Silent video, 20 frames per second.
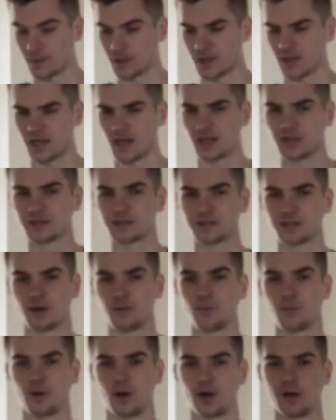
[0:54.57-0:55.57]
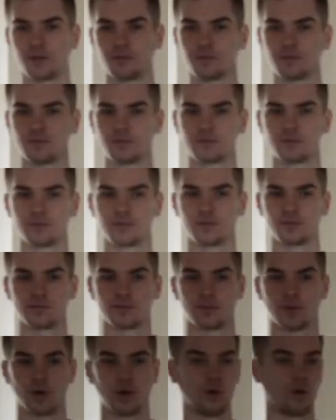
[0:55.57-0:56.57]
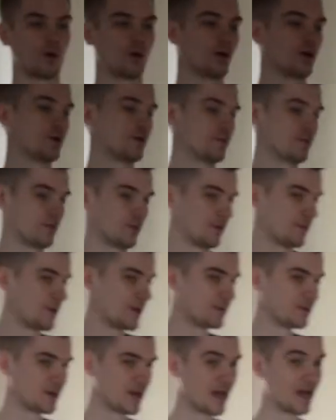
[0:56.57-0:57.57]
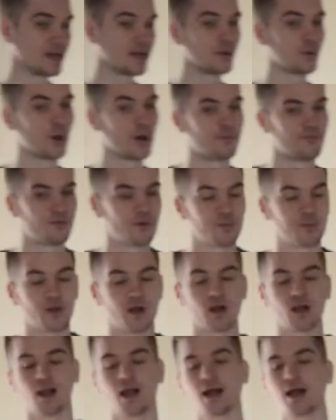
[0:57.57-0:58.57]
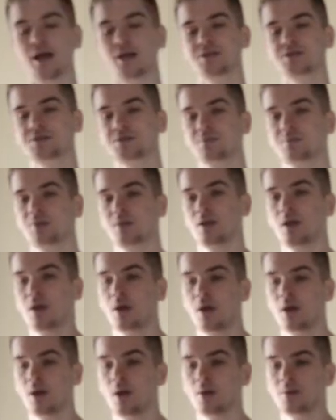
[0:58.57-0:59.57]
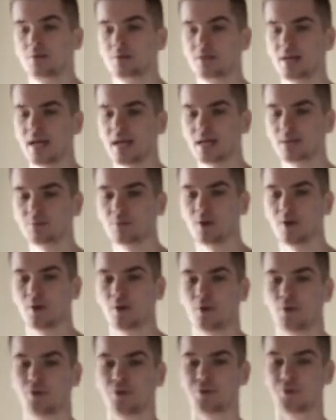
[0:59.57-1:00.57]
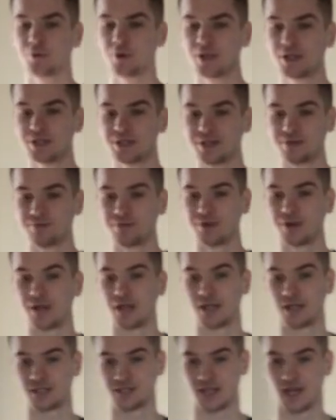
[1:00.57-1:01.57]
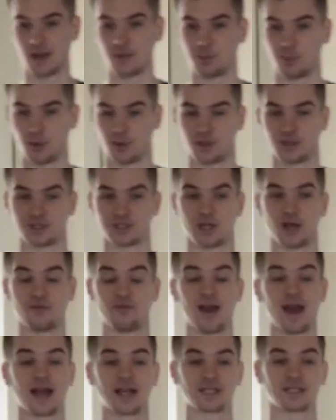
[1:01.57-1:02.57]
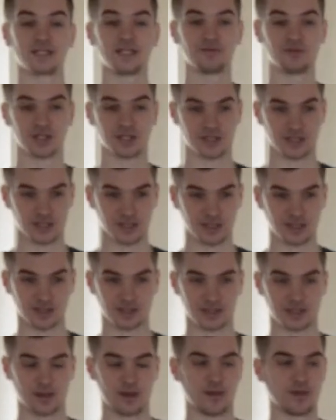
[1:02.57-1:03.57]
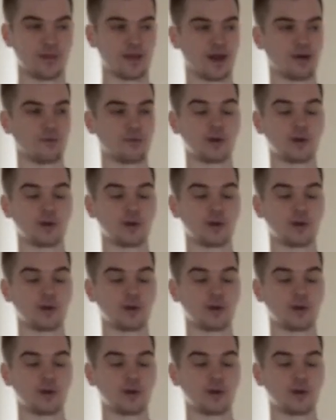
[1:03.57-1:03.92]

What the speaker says: Can someone, or maybe anyone from the class, name 3 different examples of activities that